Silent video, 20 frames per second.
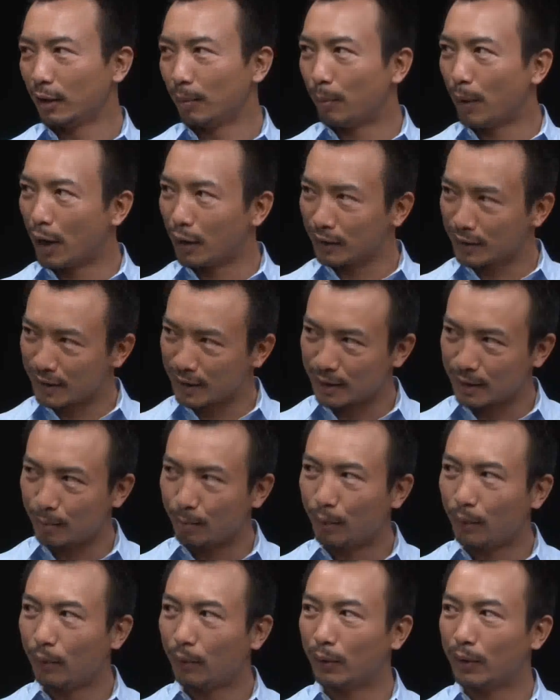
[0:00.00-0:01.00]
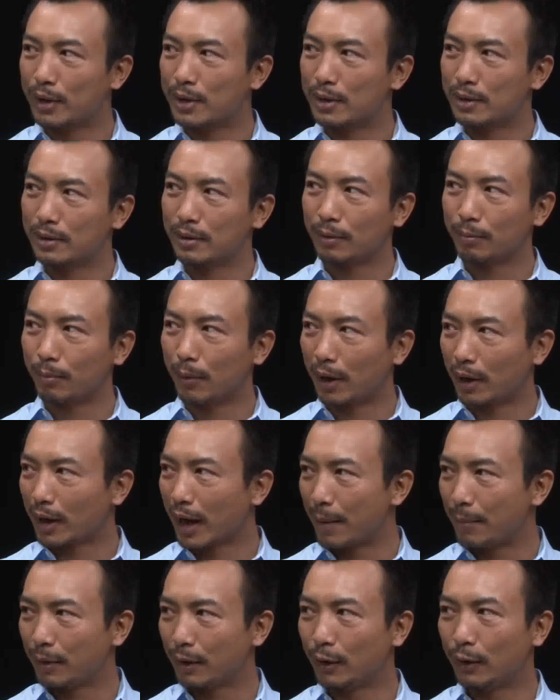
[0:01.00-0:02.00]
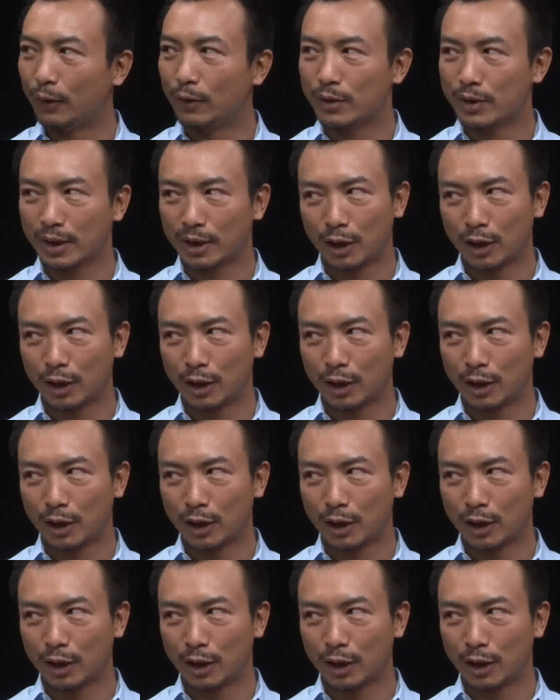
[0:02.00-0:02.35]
policy supports, market capitals,